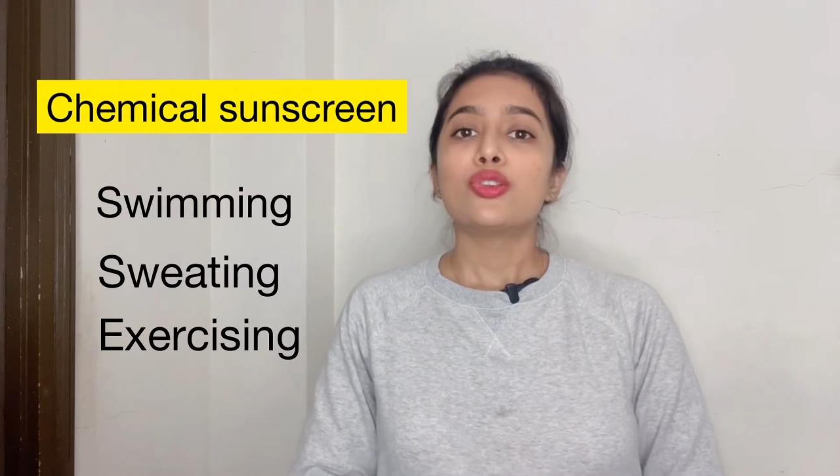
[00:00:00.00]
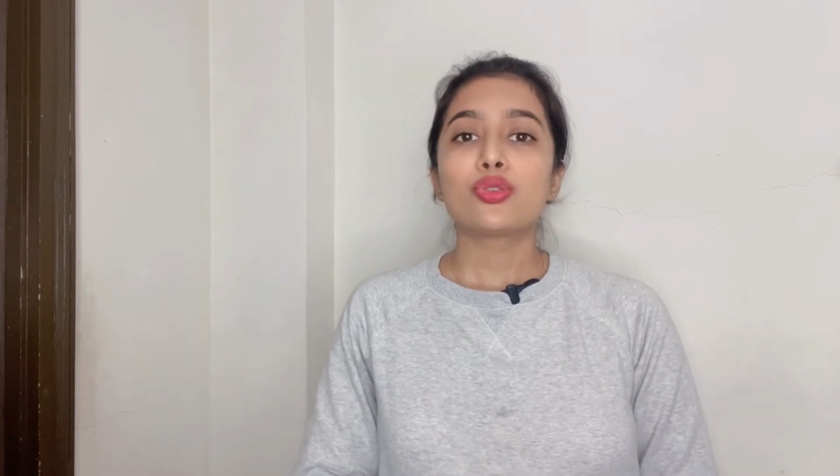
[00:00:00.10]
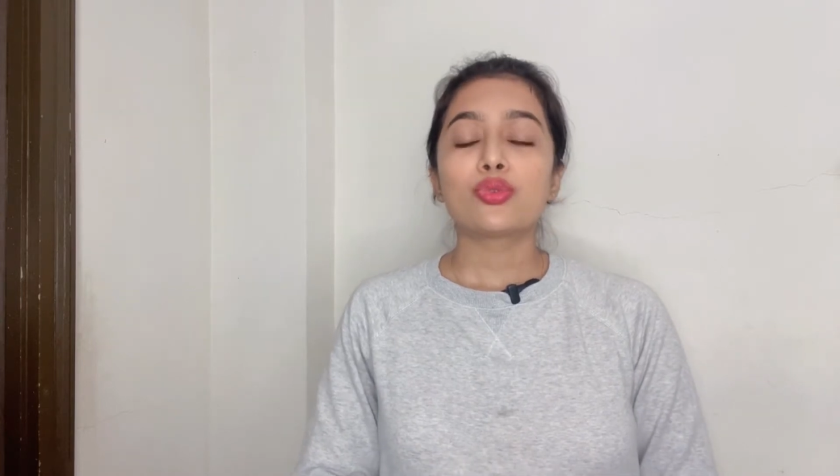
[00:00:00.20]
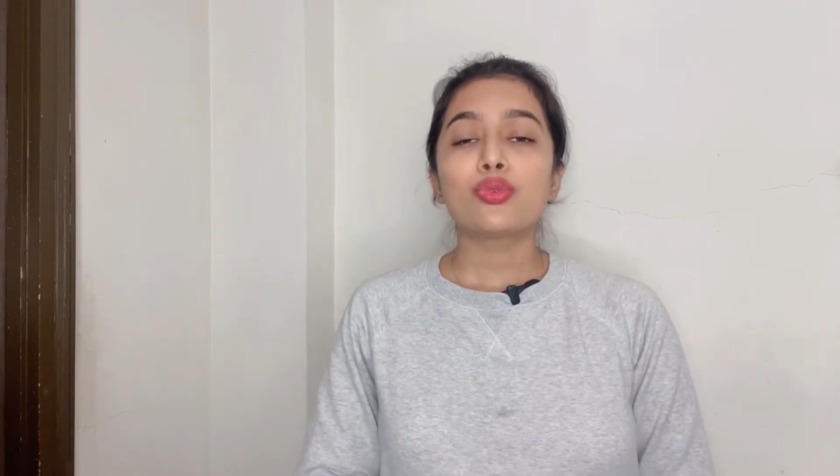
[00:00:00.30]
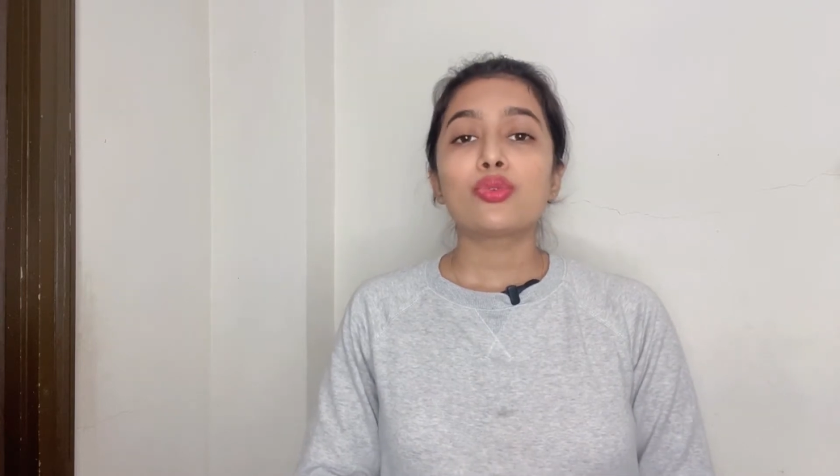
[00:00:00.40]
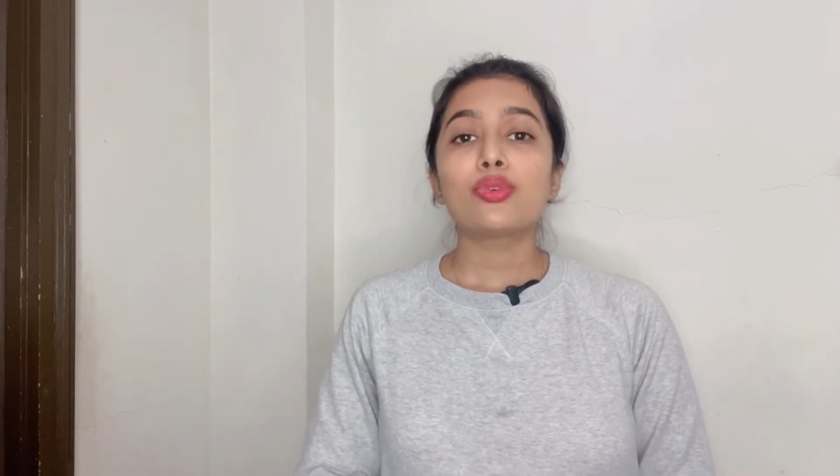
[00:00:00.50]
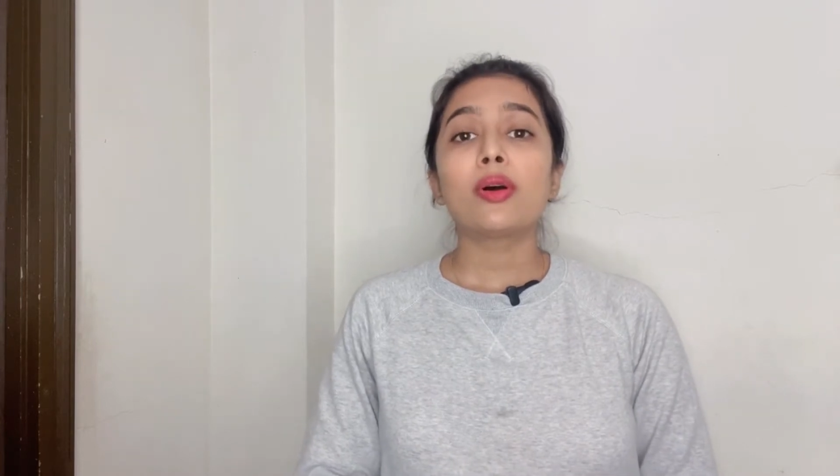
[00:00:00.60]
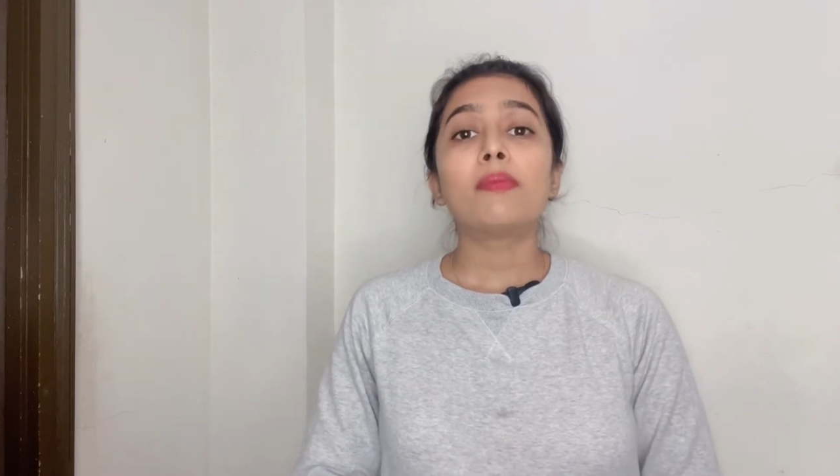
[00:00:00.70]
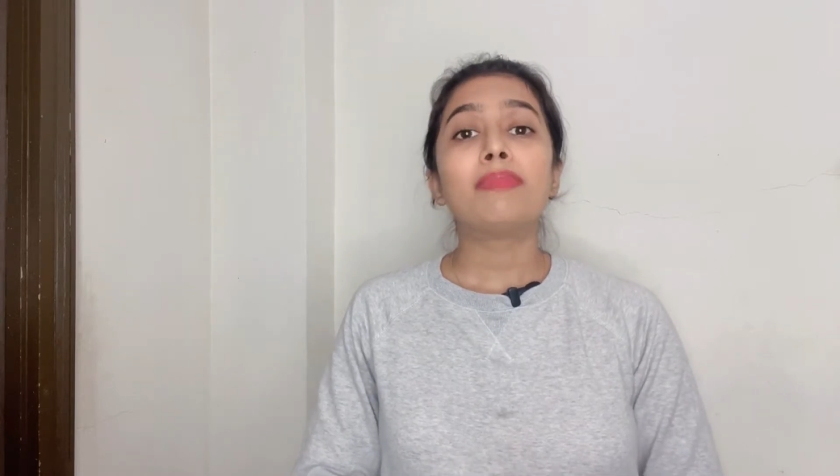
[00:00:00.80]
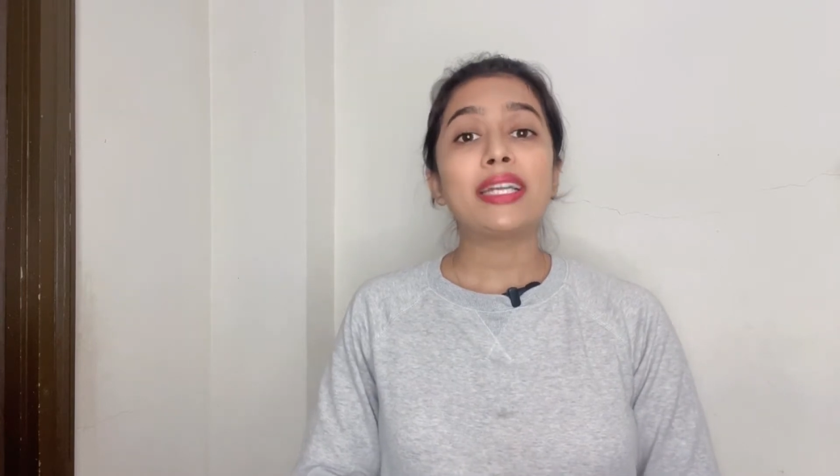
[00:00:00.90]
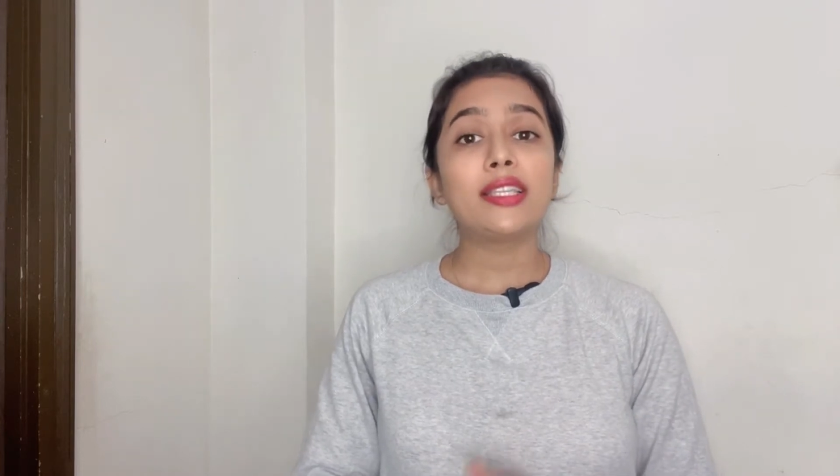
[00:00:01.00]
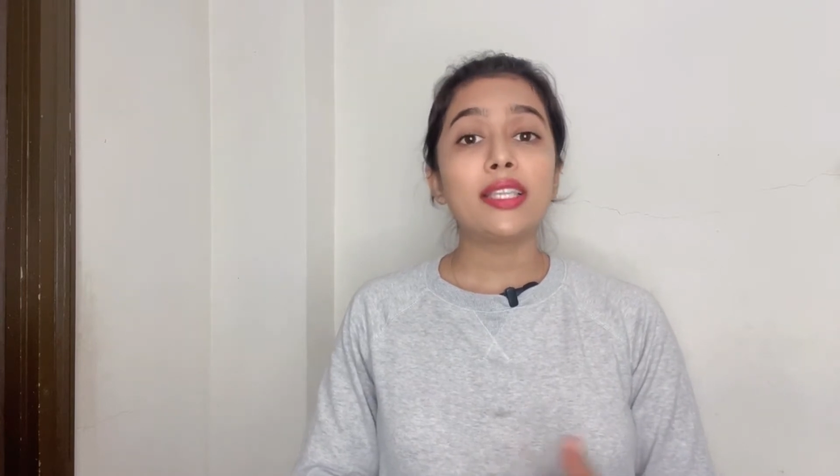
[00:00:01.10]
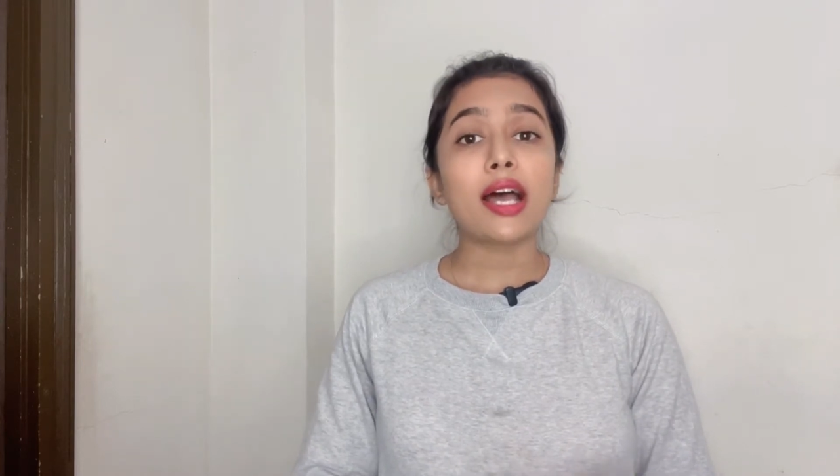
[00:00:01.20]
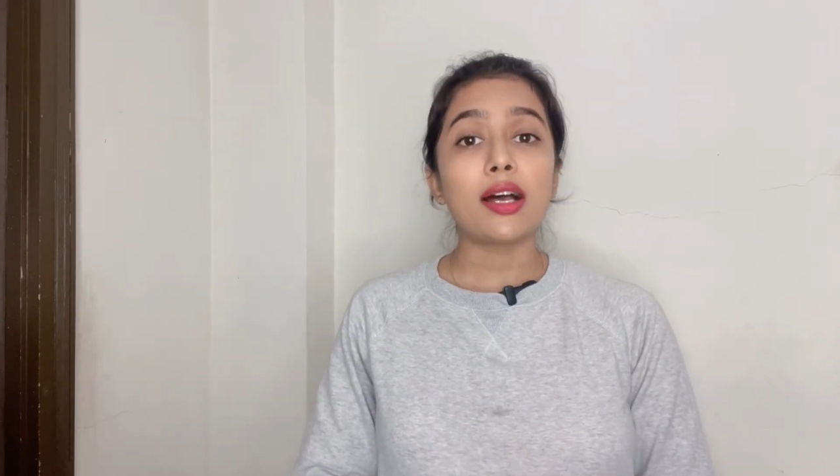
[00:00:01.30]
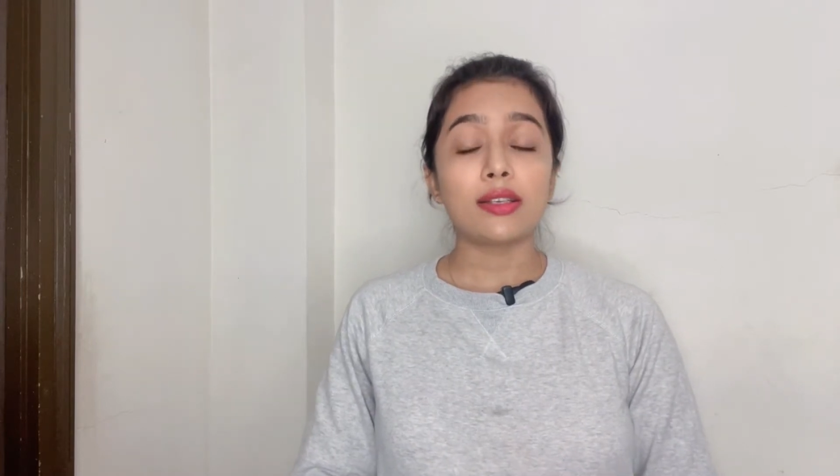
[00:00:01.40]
So but the